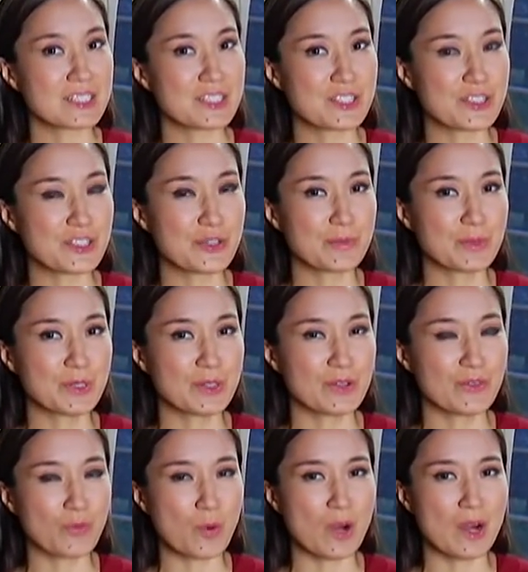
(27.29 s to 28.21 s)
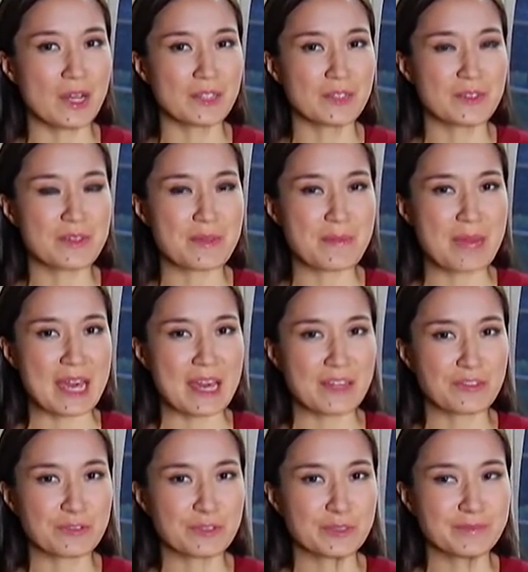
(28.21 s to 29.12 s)
consumer of water in the
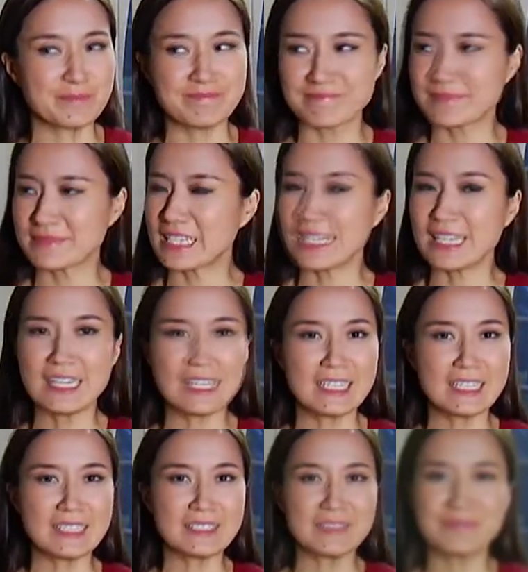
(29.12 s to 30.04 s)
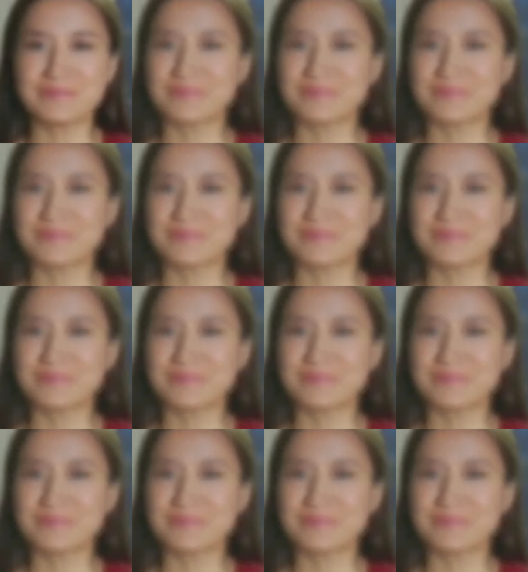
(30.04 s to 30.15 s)
bathroom, ta-da,